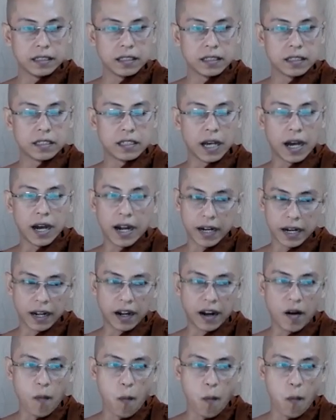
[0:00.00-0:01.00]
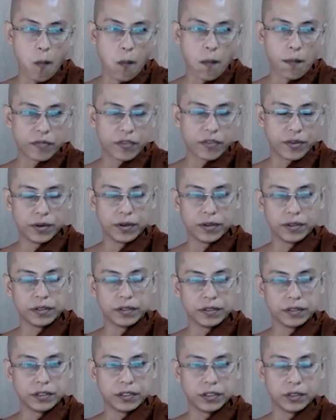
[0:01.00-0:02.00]
jhana, so
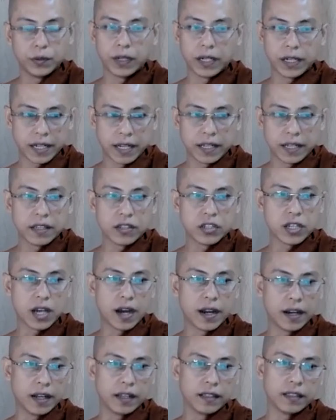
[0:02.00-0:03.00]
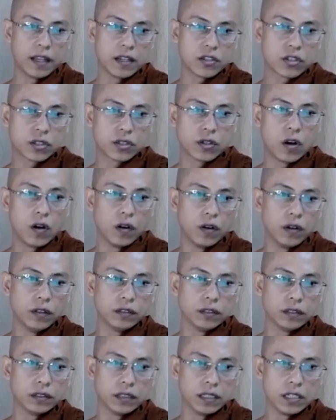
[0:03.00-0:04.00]
you will attain the jhana. That's called
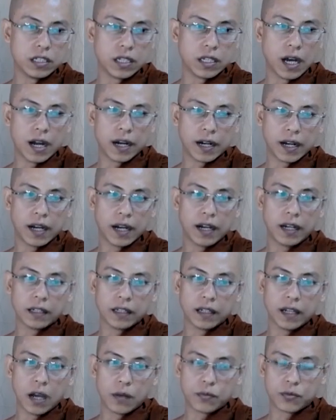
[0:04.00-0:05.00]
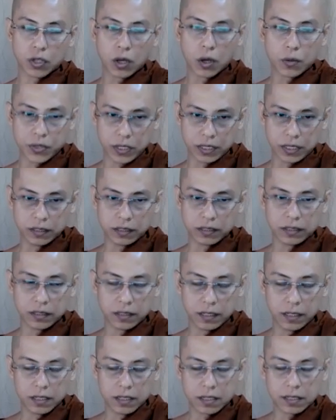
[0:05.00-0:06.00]
the jhana absorption,
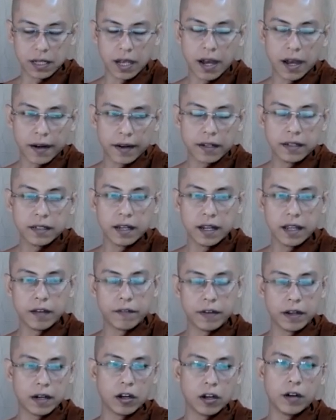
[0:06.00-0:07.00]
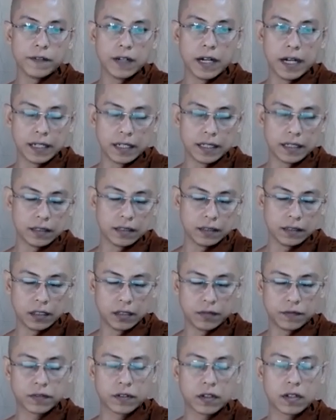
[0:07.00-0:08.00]
the certain level
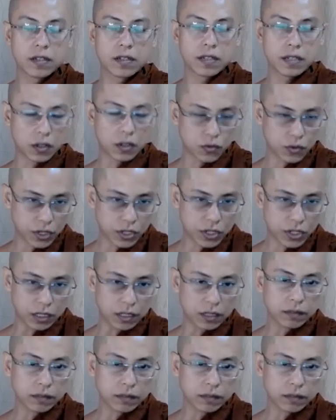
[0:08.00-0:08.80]
of concentration.